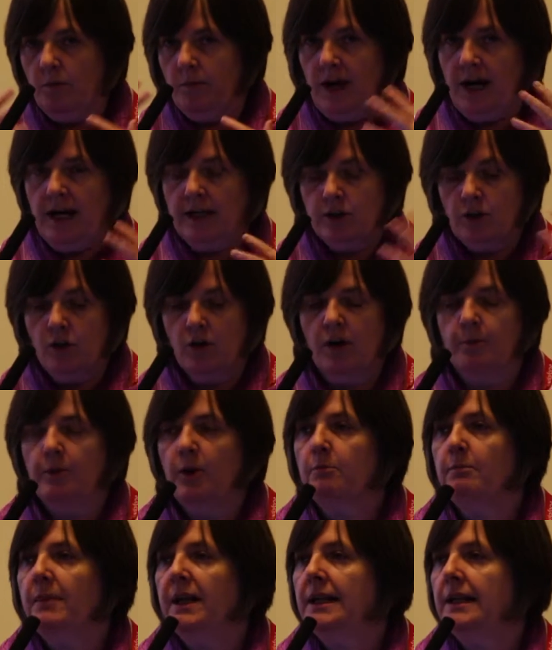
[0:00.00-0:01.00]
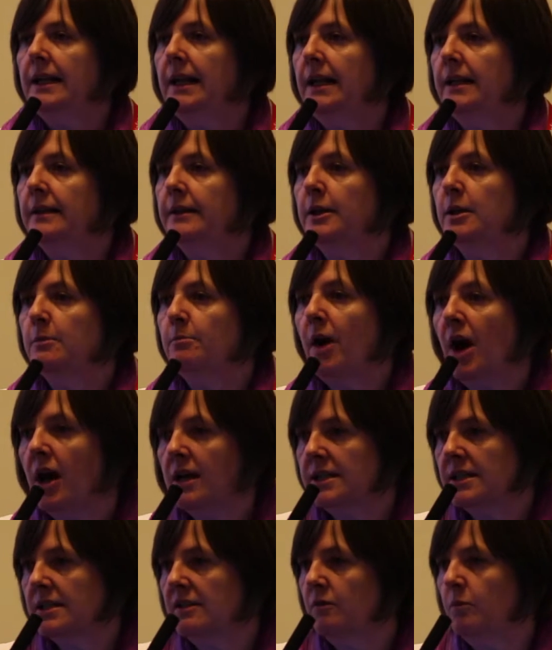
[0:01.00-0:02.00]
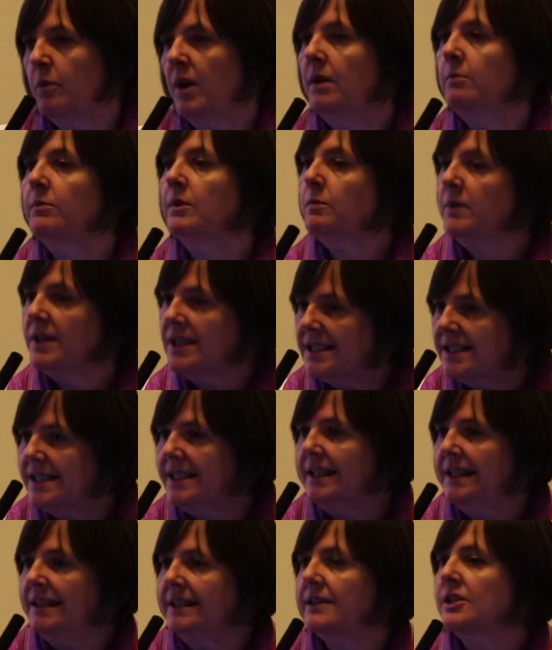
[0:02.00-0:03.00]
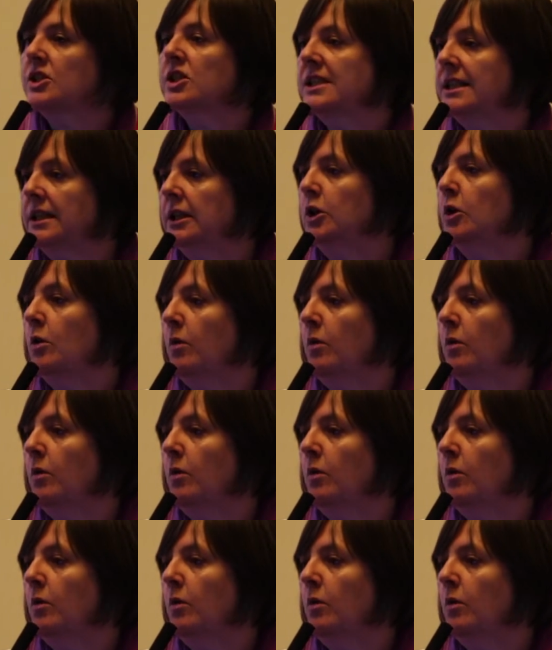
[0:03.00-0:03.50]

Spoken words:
I talk about mental health in a positive way, but there's still